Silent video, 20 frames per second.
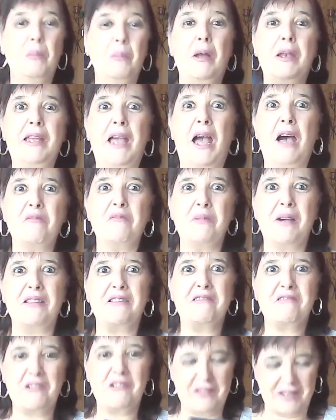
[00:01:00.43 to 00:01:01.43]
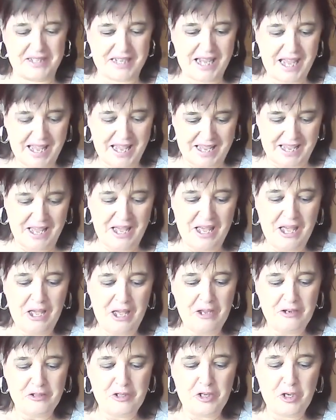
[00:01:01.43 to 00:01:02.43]
only halfway through the day.
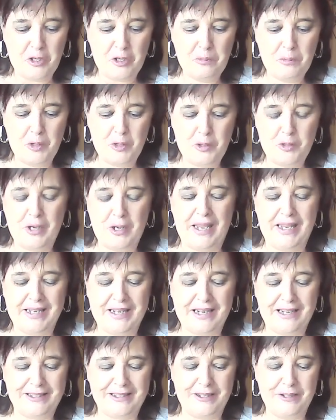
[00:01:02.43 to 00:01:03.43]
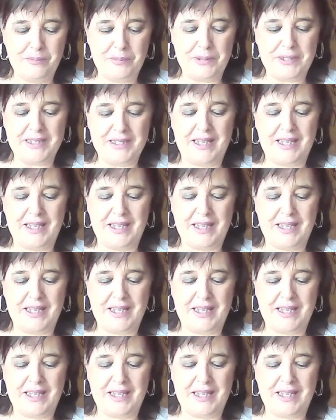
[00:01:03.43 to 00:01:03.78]
New moon eclipse,